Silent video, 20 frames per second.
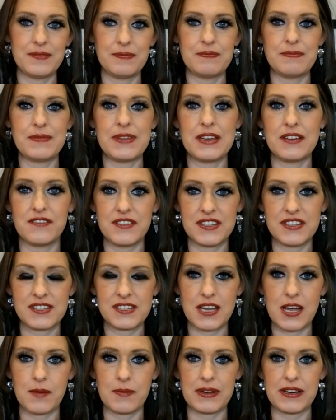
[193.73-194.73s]
If it's
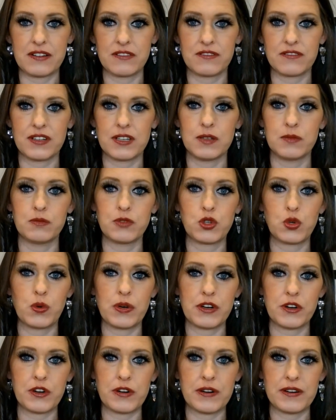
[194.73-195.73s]
coming from
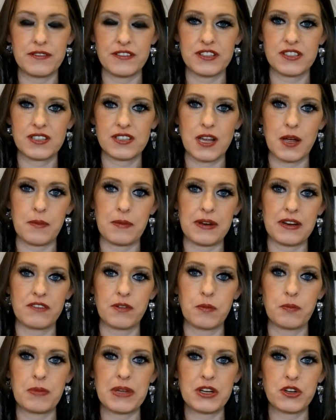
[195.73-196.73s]
Twitter, if it's coming from
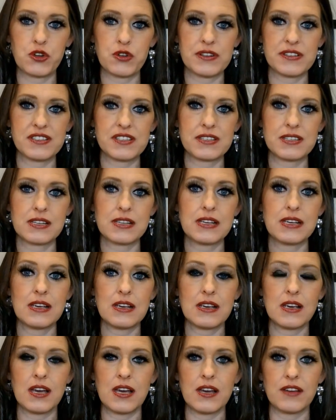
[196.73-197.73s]
Pinterest,
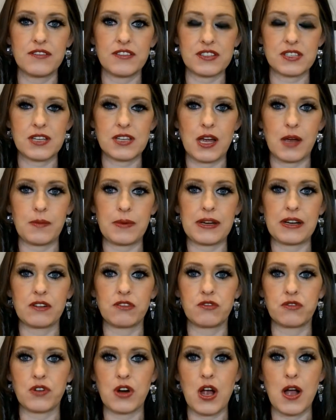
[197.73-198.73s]
if it's coming
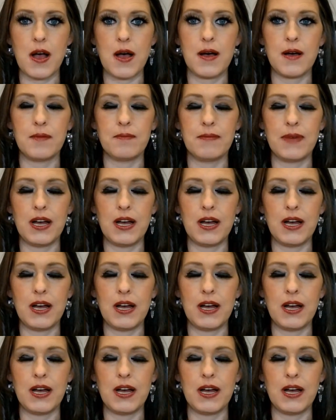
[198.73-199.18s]
from